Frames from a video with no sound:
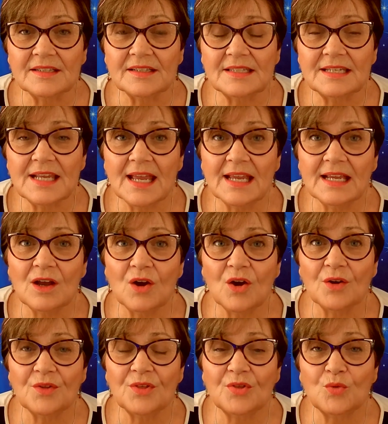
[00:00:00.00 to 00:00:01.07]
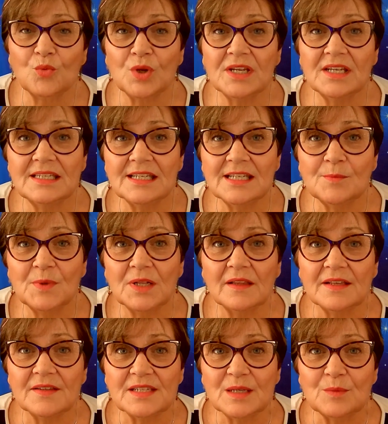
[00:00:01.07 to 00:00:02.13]
Let's take our 3 deep
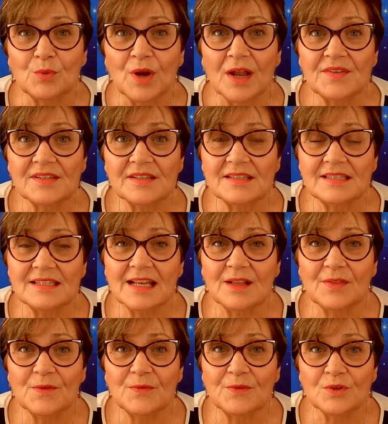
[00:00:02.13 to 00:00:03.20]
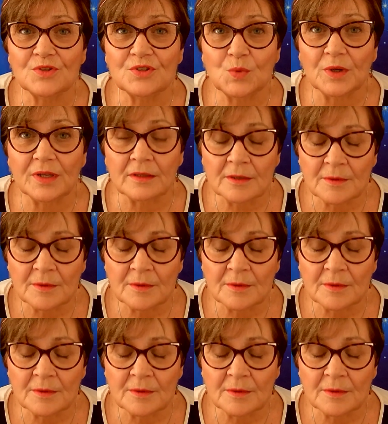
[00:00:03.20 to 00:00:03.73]
cleansing breaths. Let's take the first one.